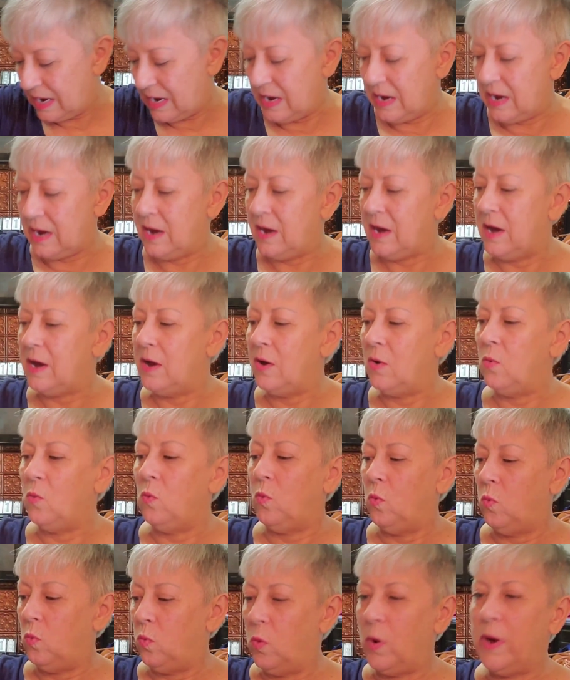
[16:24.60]
Uh,
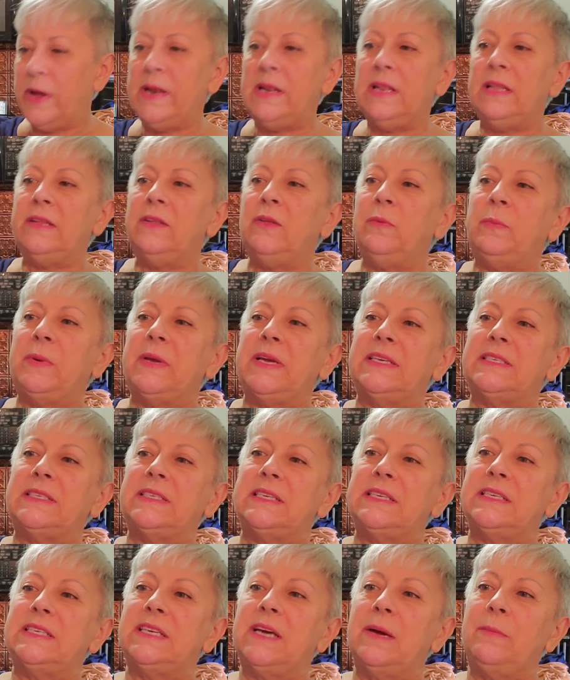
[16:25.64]
one little
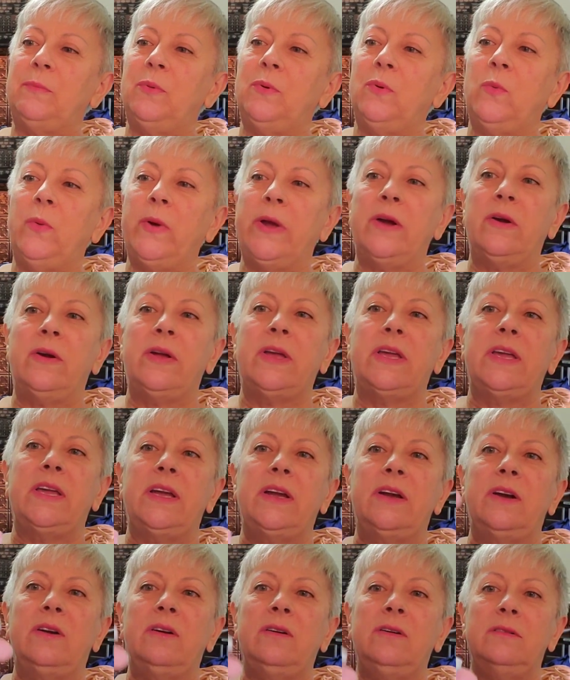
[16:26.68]
piece of Tupperware
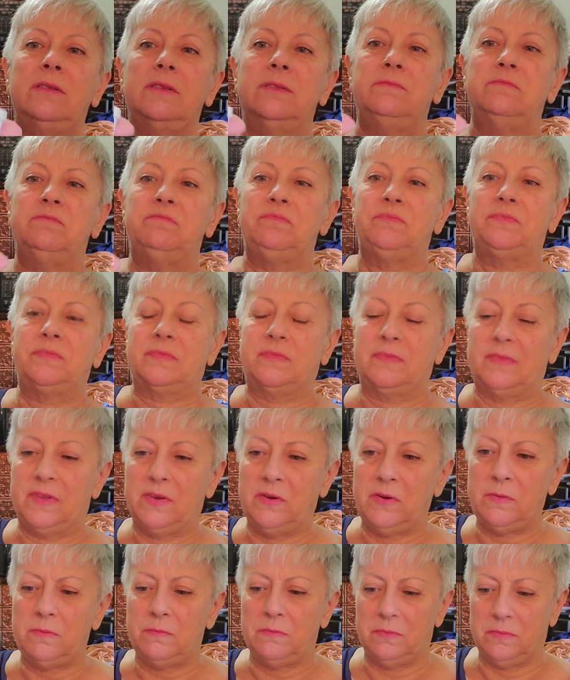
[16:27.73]
here.
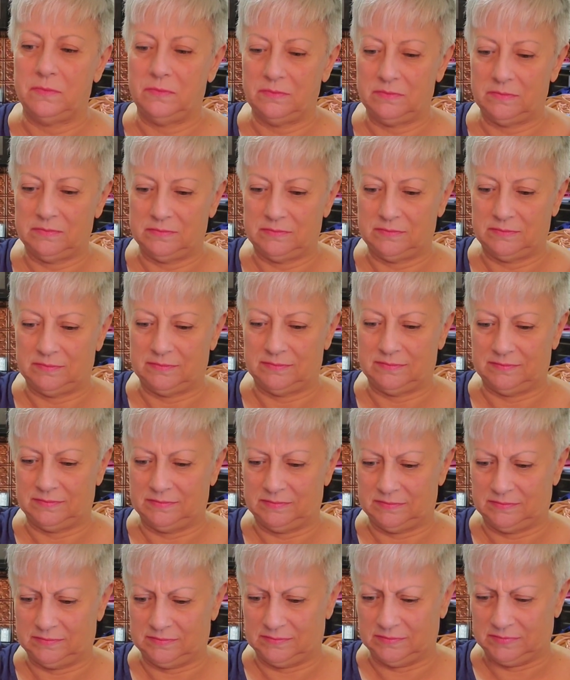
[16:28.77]
Oh,
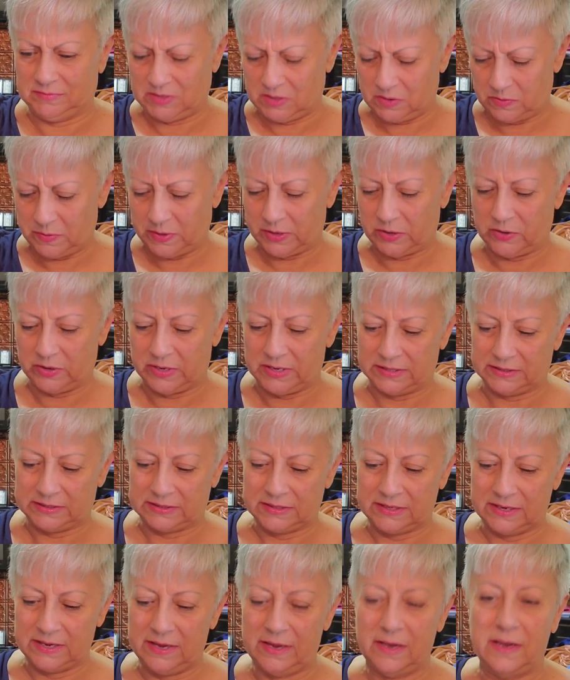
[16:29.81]
oh my
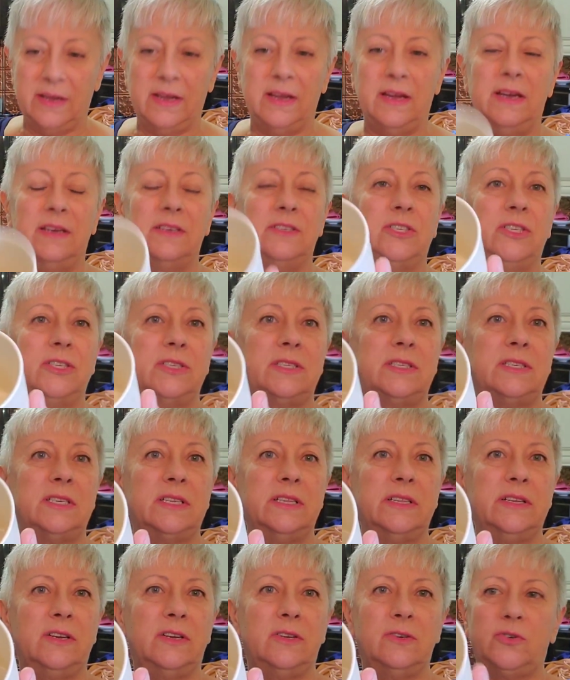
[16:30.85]
goodness. It's just a
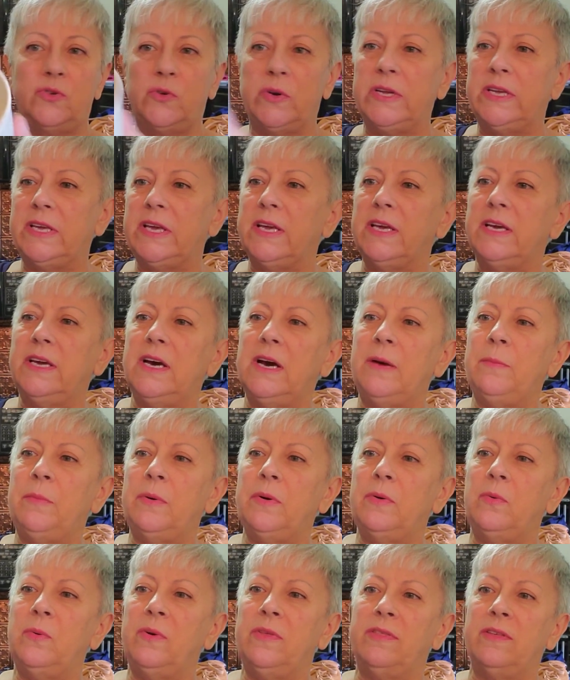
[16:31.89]
little drinking
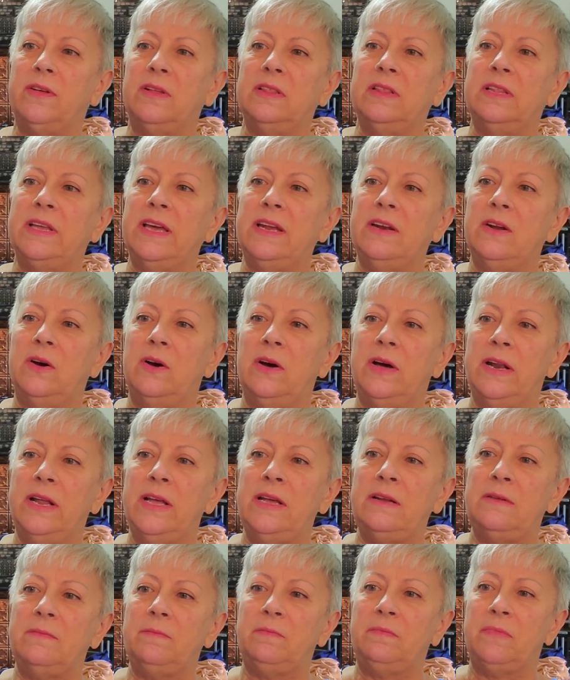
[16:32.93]
cup with a lid on
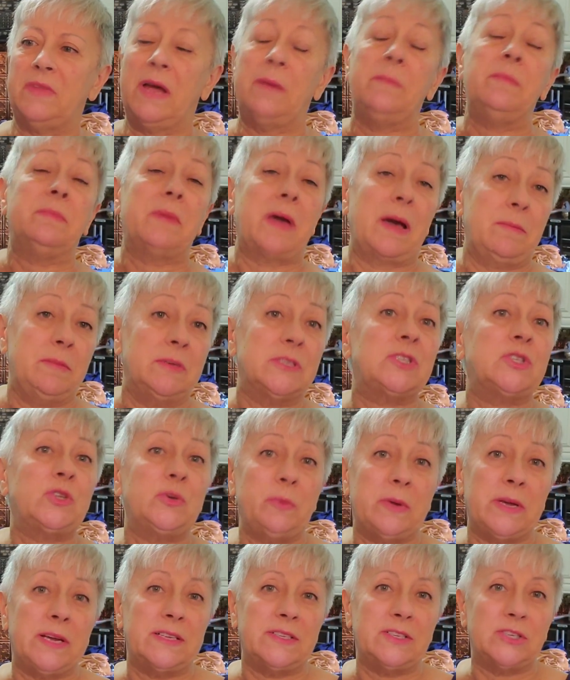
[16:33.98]
it. I'm, I'm
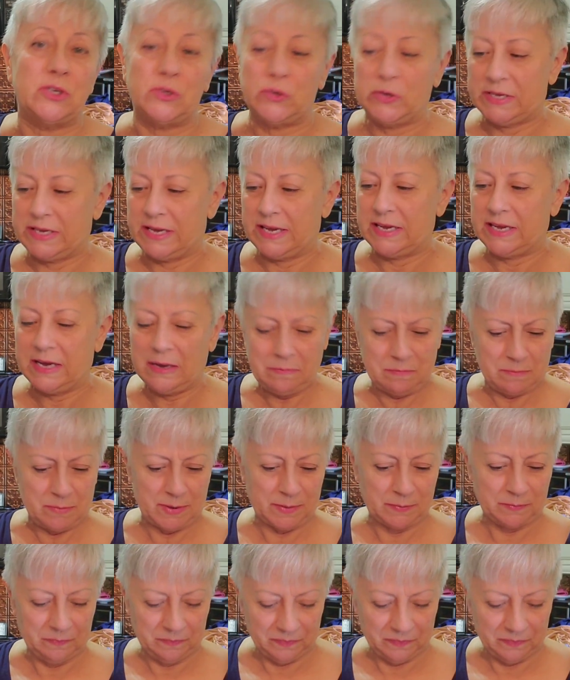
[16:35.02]
assuming it's a drinking cup.